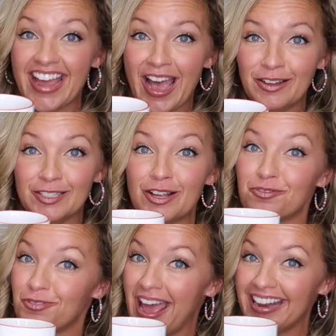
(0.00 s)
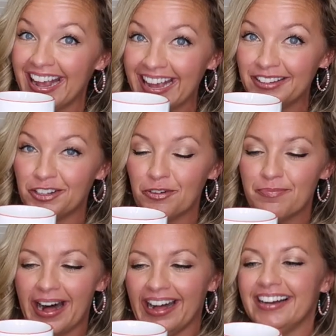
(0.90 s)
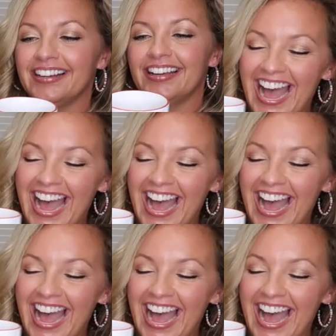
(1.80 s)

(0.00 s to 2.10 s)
ounce red handle mug.